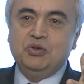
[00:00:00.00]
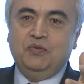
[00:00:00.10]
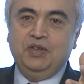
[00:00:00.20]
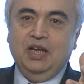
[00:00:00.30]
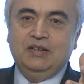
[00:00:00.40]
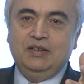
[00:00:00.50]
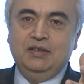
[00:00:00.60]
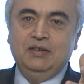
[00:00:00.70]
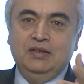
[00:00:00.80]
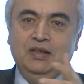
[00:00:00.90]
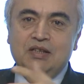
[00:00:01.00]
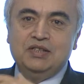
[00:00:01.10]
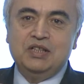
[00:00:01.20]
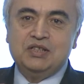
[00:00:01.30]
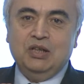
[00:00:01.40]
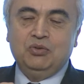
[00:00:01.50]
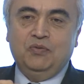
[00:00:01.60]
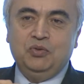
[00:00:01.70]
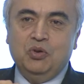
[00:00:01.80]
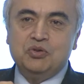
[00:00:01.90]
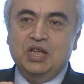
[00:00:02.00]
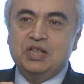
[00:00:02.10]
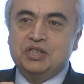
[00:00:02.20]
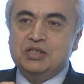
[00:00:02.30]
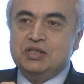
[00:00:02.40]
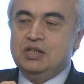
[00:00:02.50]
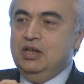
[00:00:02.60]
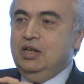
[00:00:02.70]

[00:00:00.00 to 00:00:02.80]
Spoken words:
of that as a result of those actions,